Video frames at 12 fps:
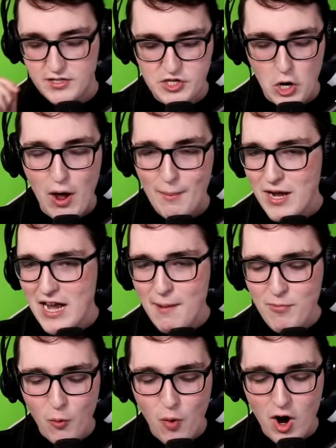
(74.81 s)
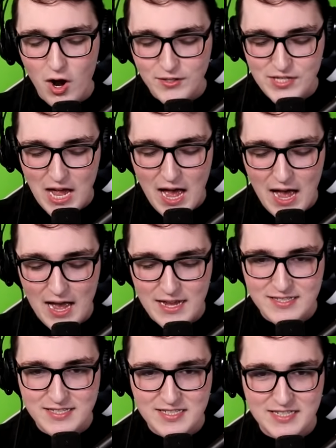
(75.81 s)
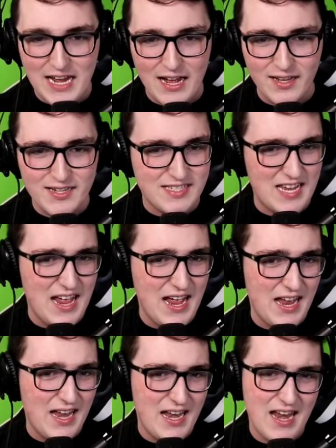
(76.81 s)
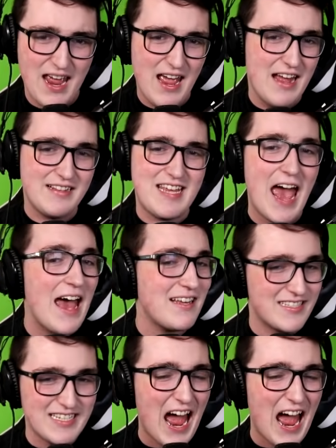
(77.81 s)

So I'm going to name the world uh, Skeleton Test.